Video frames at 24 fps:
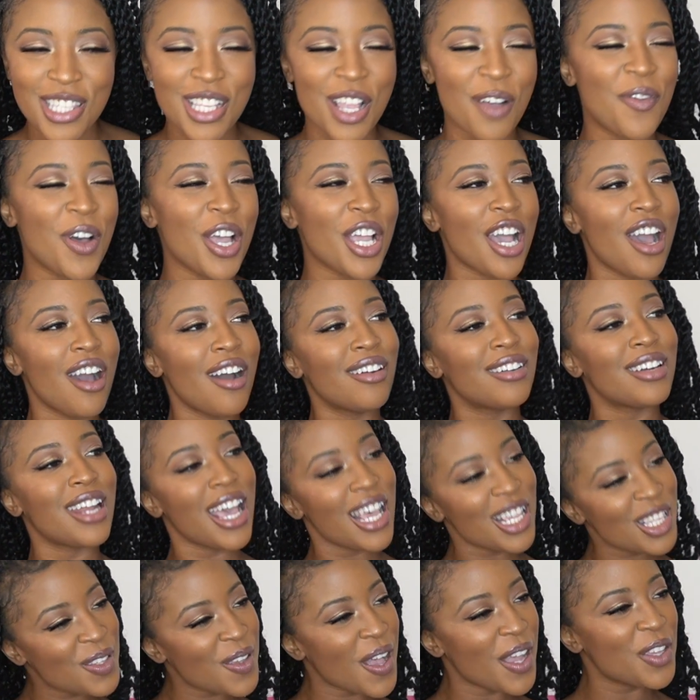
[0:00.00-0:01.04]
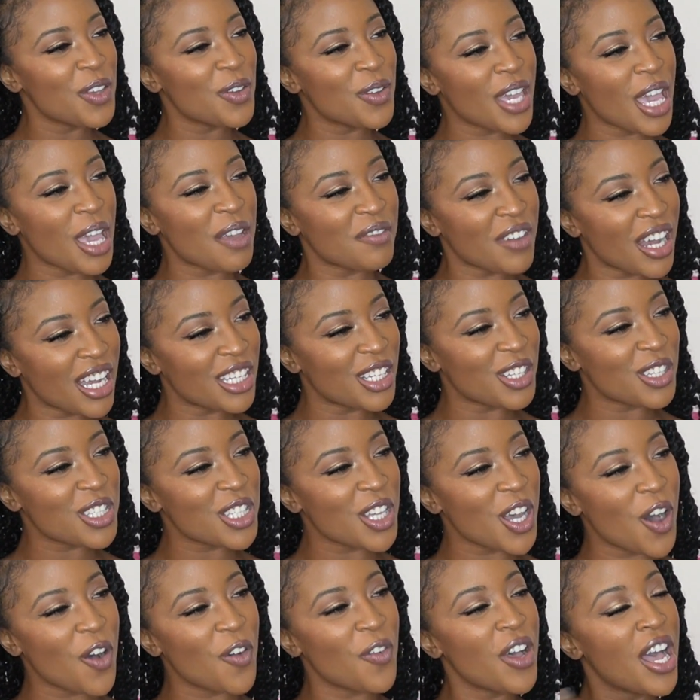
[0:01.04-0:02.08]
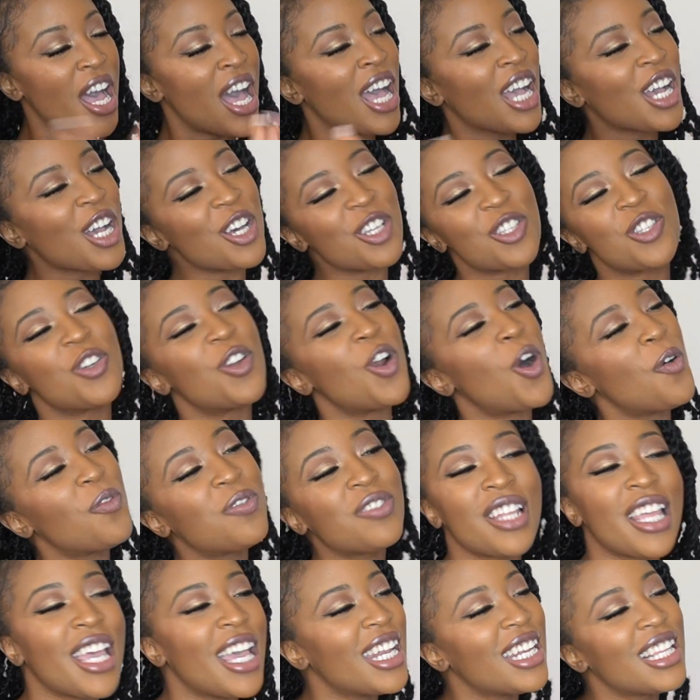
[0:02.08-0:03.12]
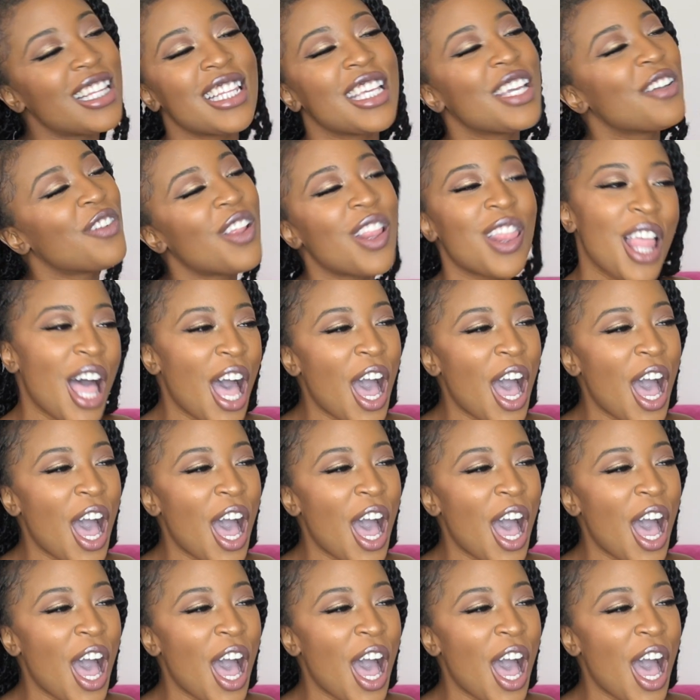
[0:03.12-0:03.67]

So I'm like, oh, that's why you came by yourself, because you don't plan to leave alone.